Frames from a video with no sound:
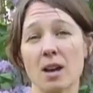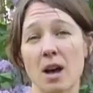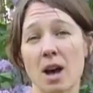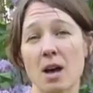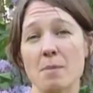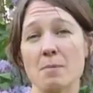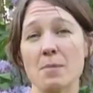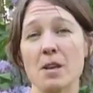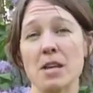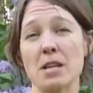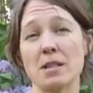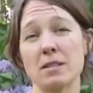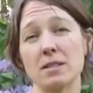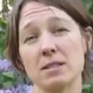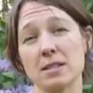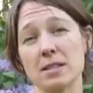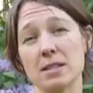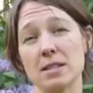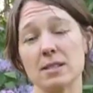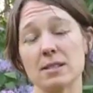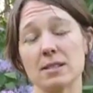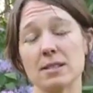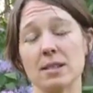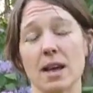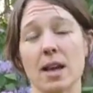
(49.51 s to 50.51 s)
comments,
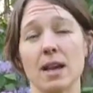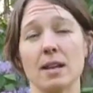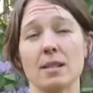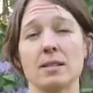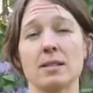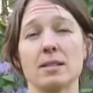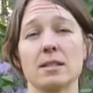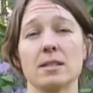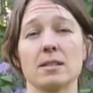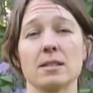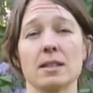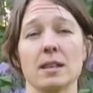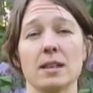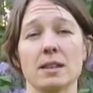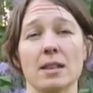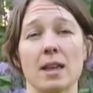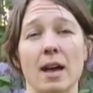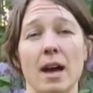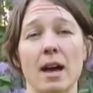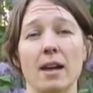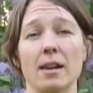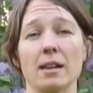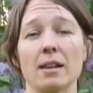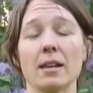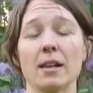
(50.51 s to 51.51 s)
insights, things like
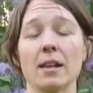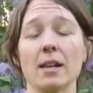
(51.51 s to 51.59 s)
that.